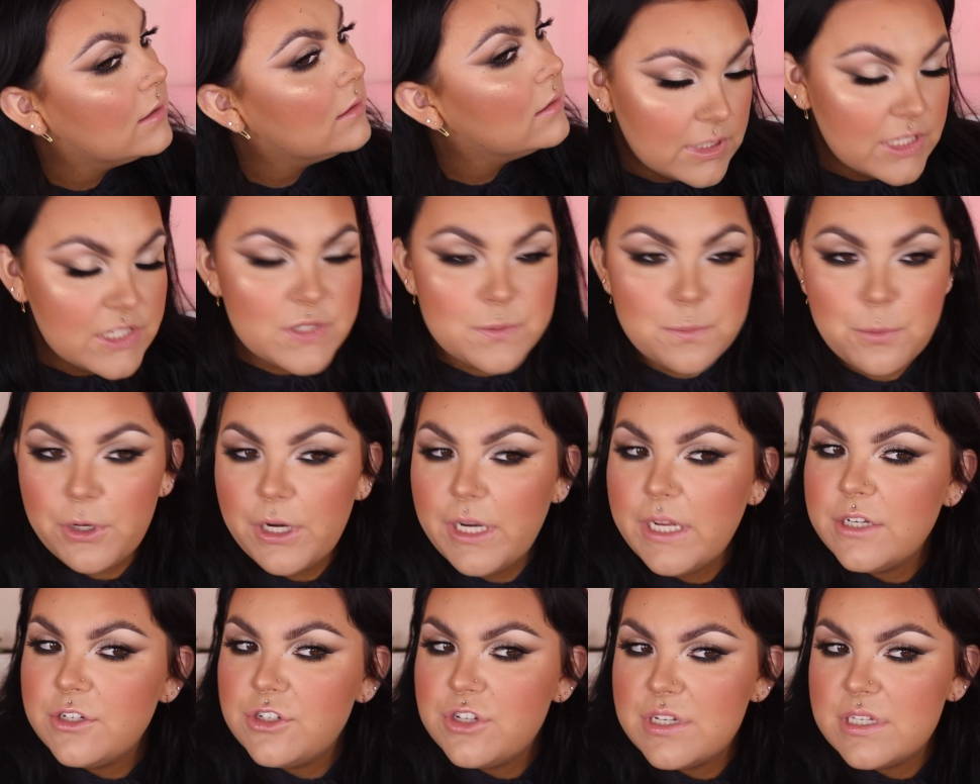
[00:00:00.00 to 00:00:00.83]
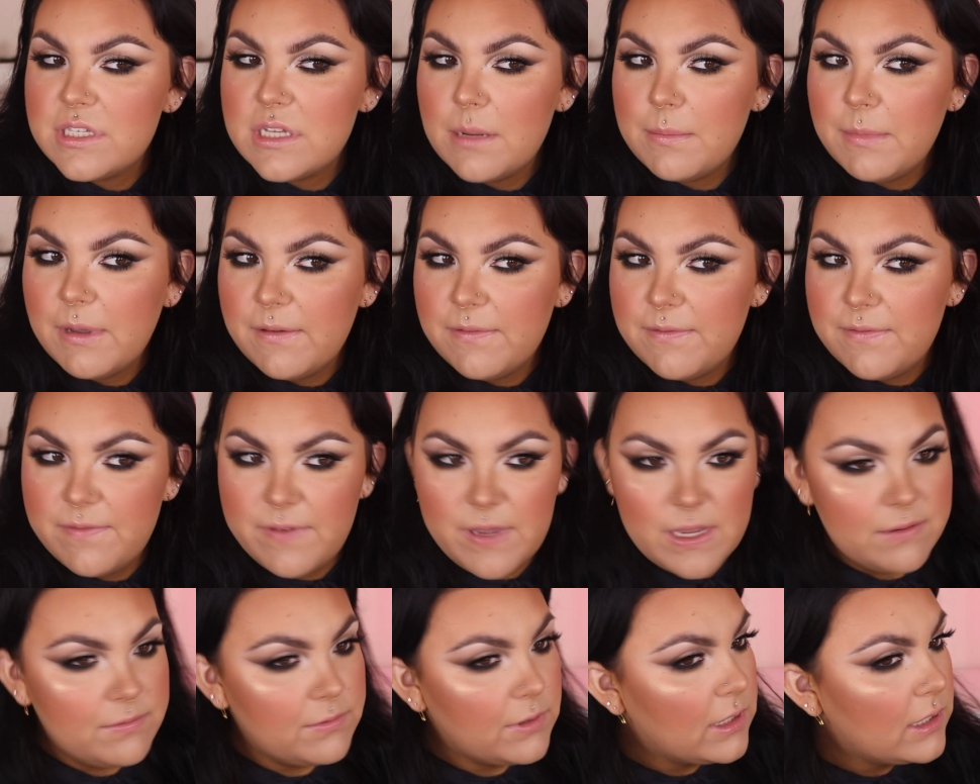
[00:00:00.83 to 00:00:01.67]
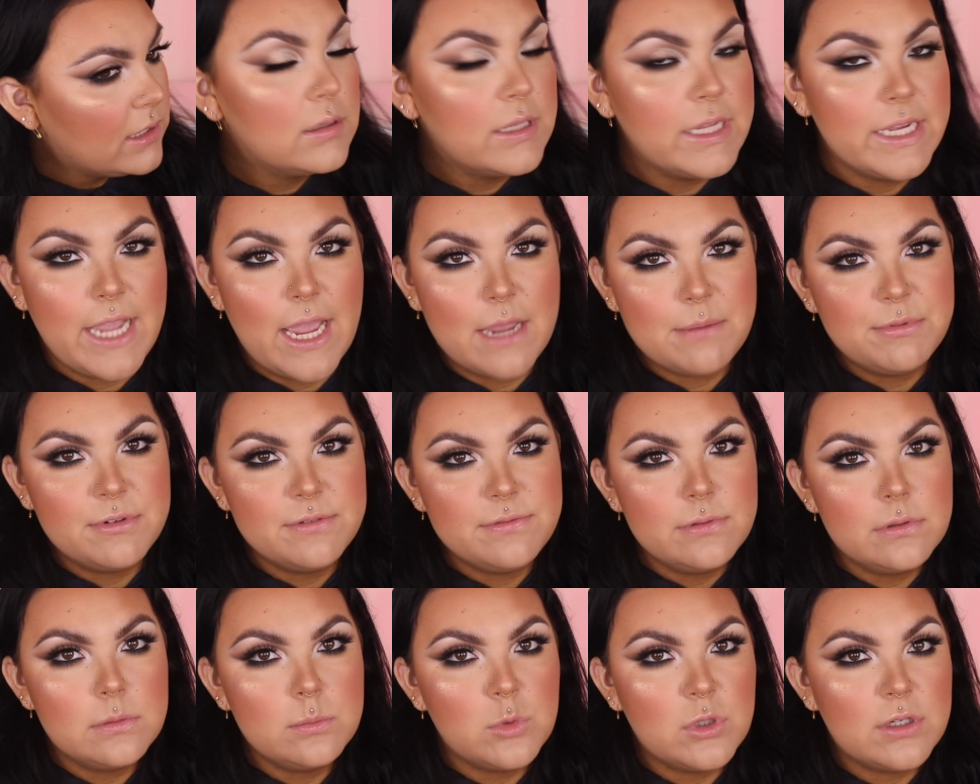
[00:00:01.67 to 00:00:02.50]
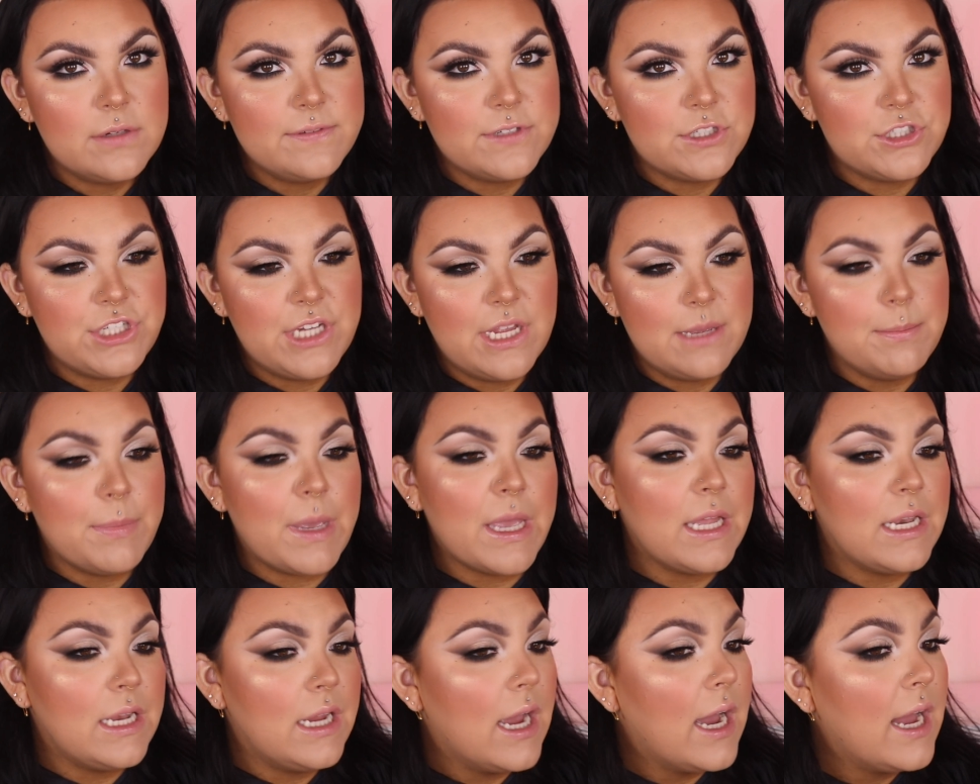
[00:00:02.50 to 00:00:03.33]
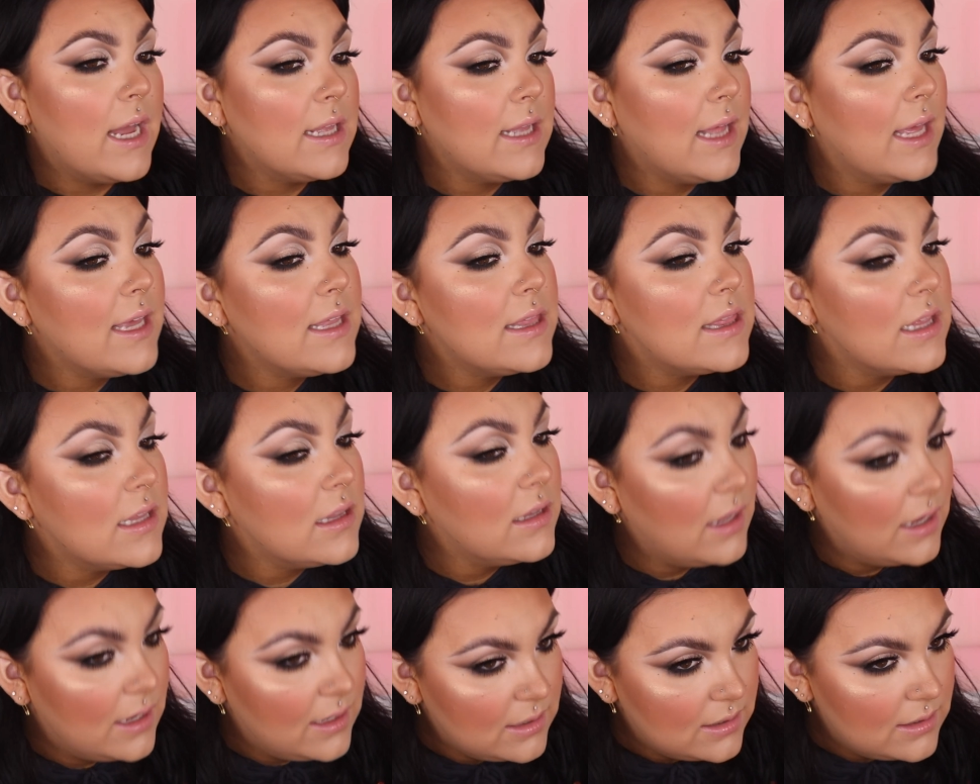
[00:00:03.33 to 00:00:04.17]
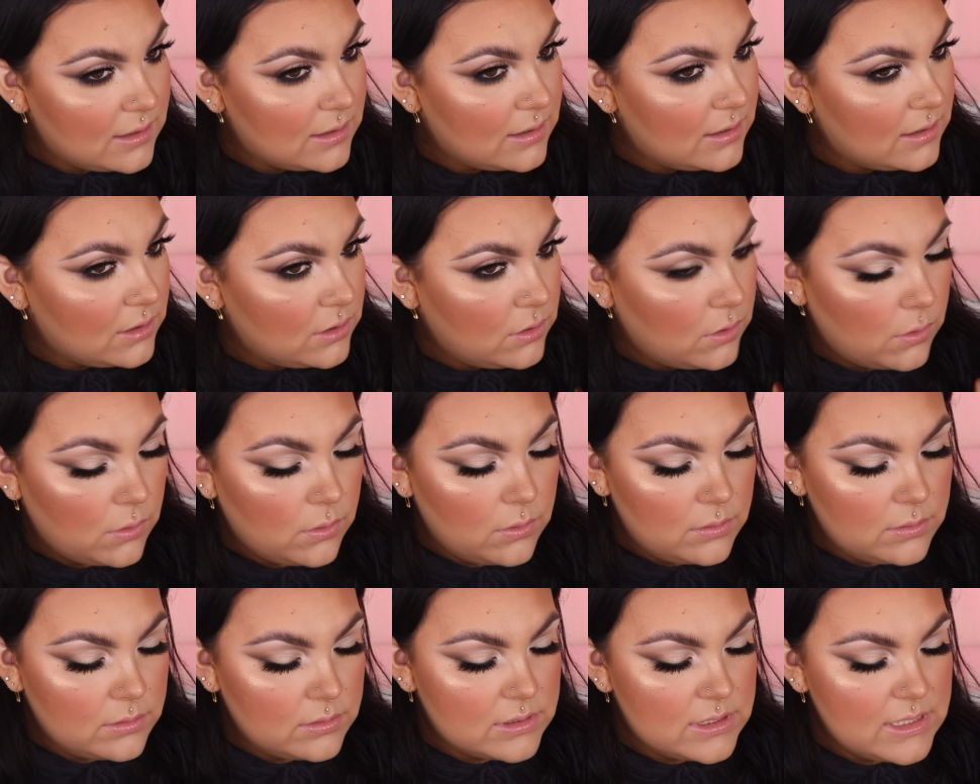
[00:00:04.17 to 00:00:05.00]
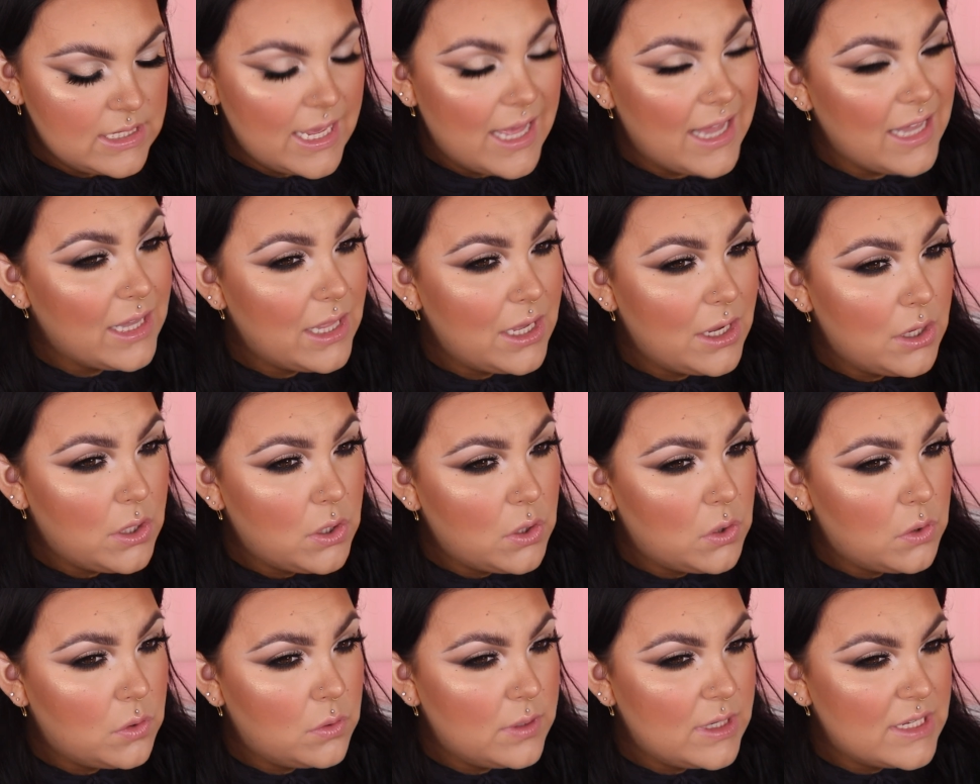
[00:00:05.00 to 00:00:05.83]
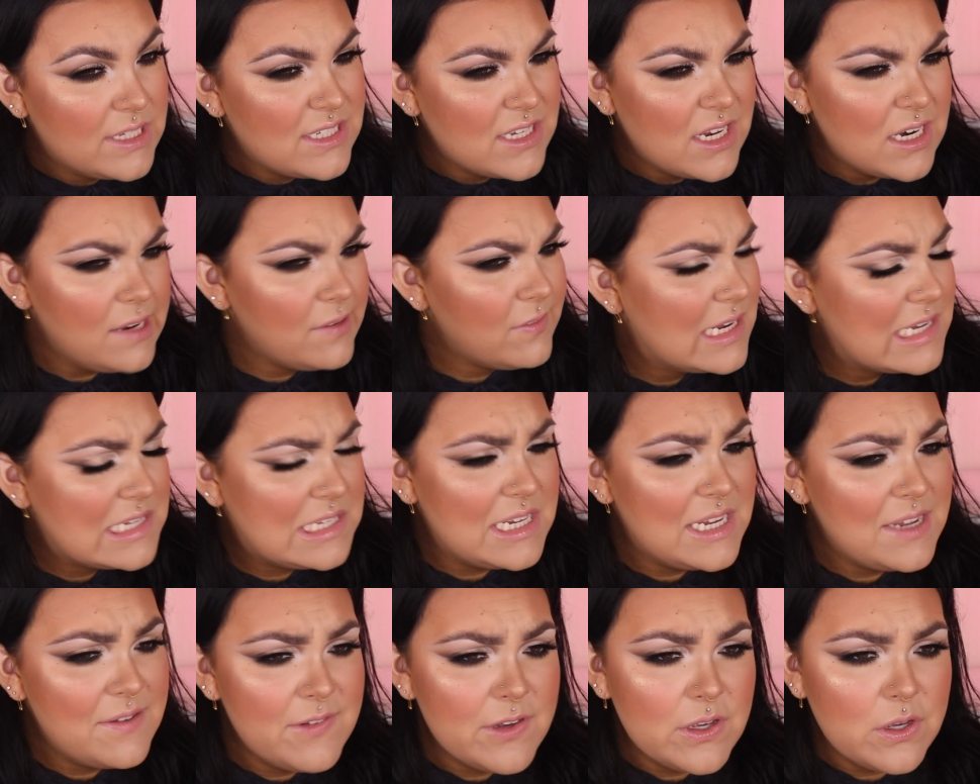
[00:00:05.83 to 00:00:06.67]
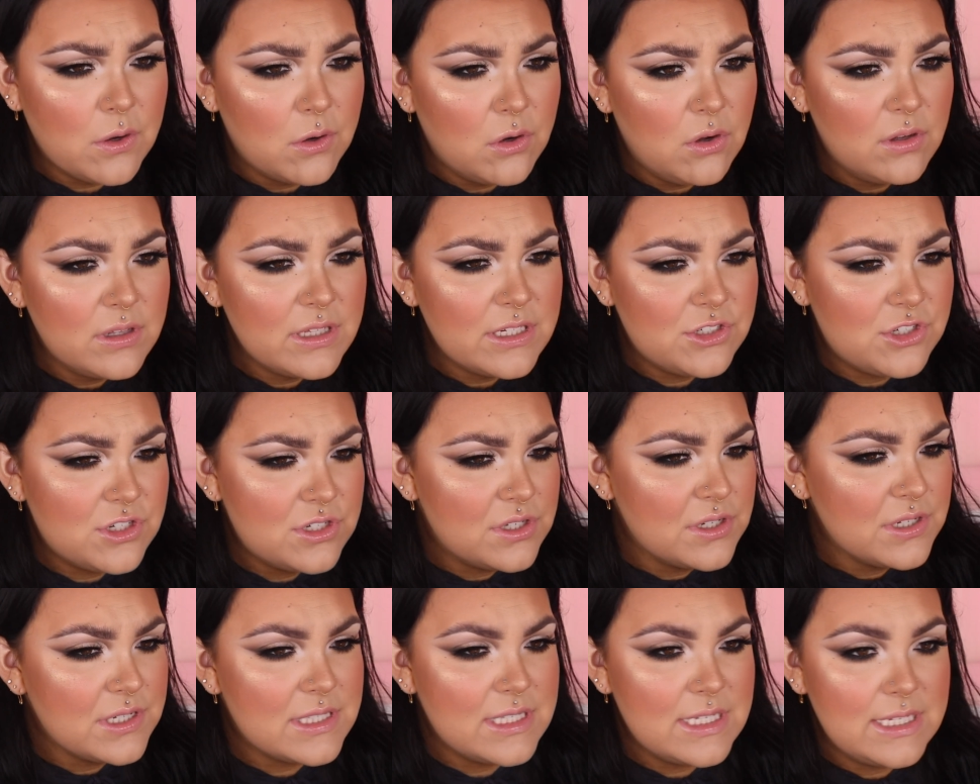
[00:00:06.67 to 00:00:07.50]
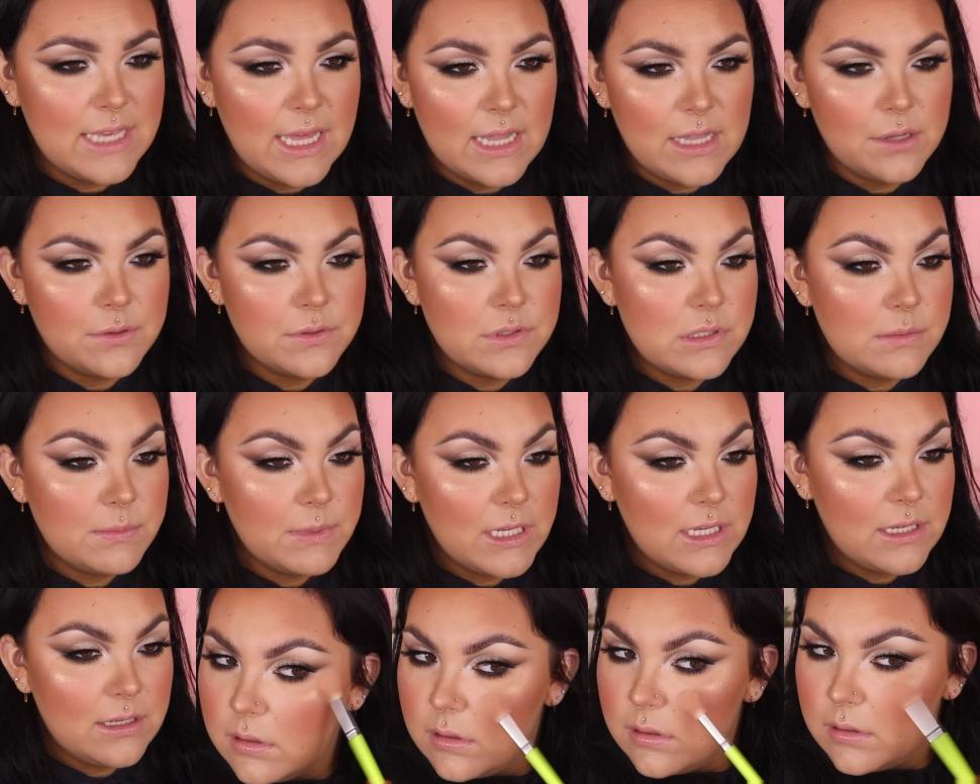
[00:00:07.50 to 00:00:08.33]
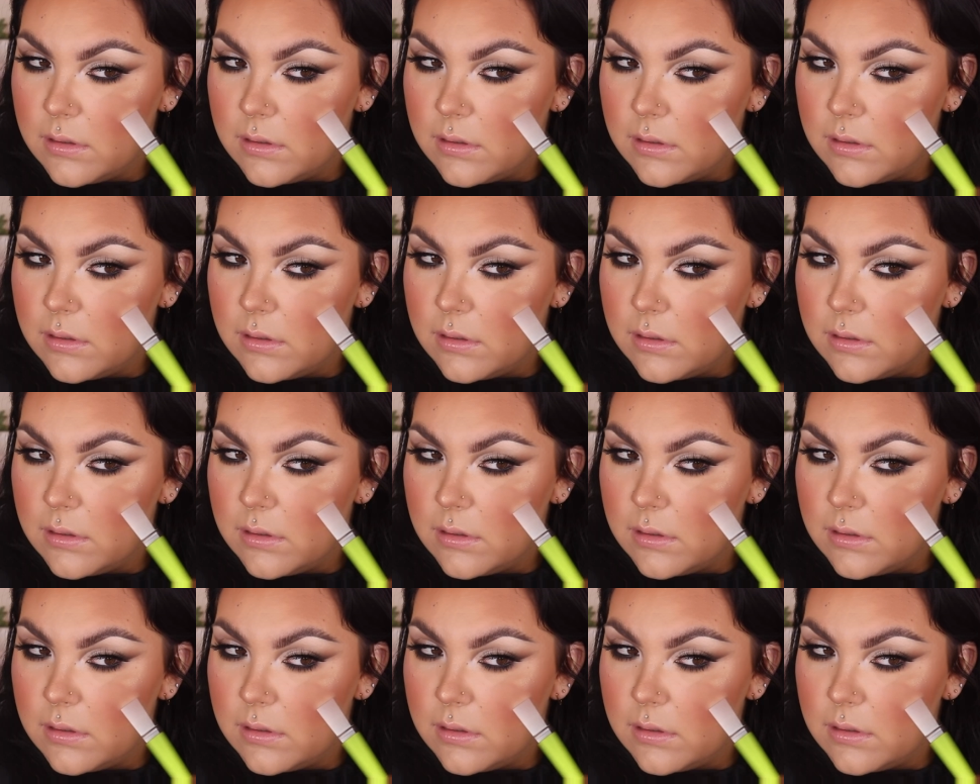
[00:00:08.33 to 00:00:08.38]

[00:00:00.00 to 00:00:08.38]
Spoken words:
It's pretty, it's just not my favorite. Like, I prefer more of a champagne highlight than like gold yellow. It's not even, is it even gold? It just looks yellow to me.